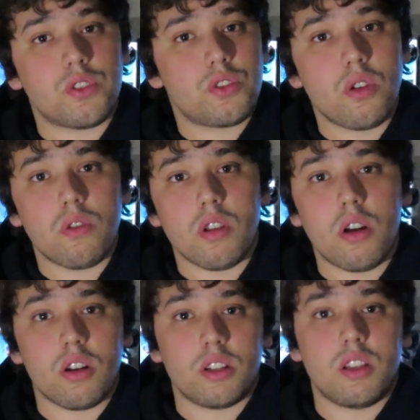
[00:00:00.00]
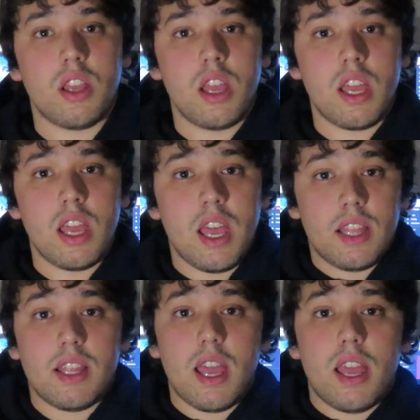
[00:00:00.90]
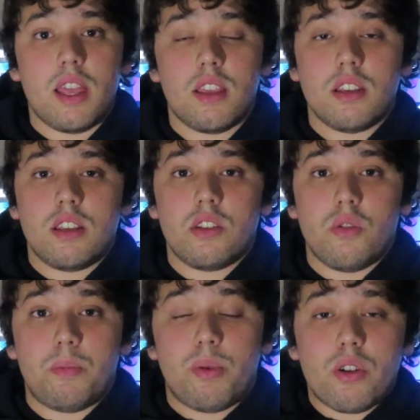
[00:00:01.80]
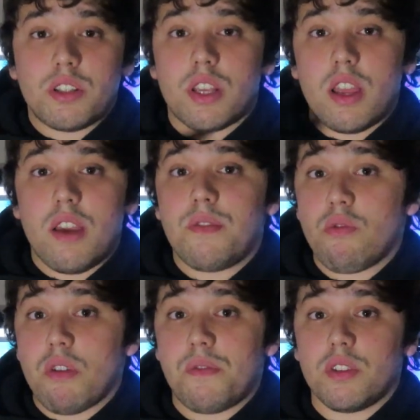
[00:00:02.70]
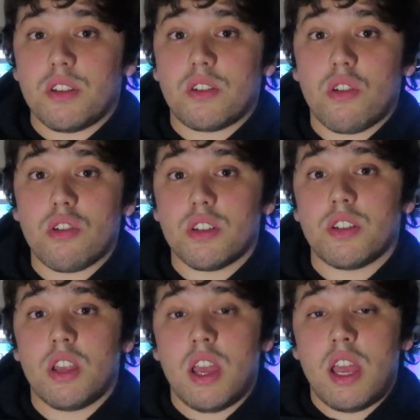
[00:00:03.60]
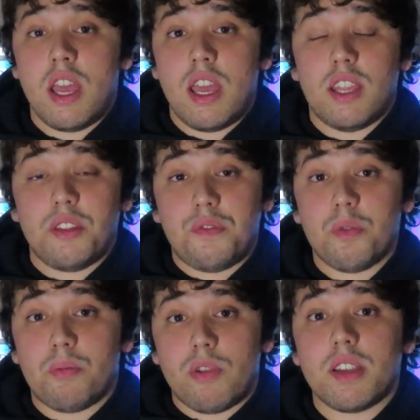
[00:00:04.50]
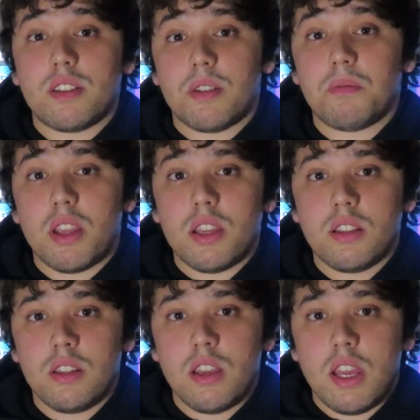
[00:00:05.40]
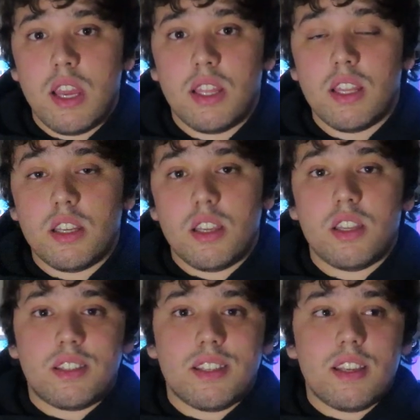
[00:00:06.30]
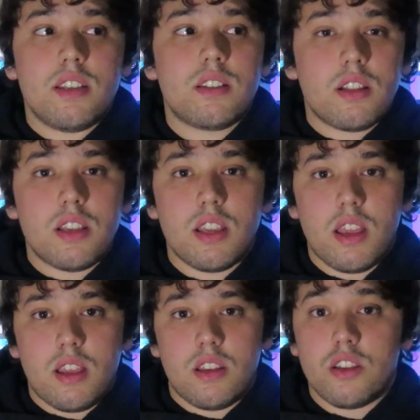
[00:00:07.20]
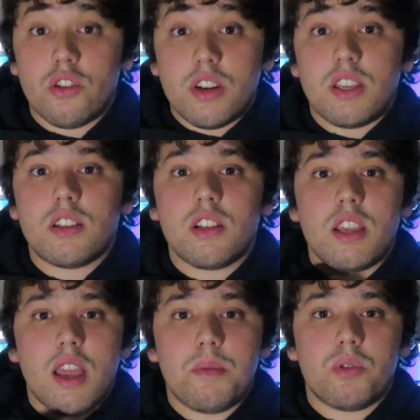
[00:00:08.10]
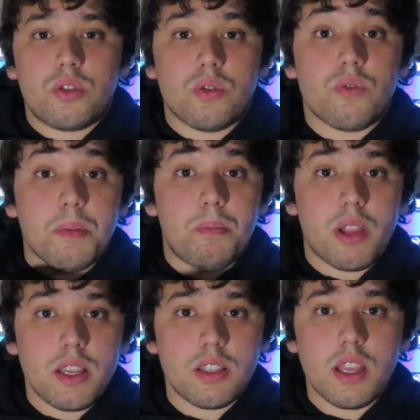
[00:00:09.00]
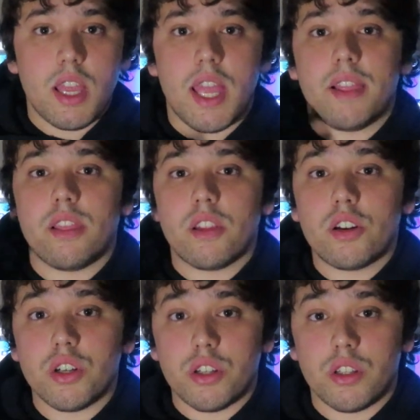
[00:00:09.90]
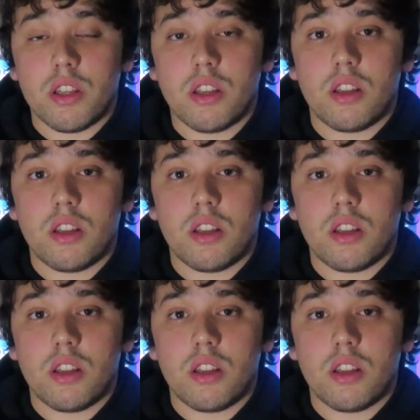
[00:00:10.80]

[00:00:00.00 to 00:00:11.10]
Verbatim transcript: so long that, you know, parts are everywhere for these cars. And if you break something, then it's easily, you're easily able to replace it and learn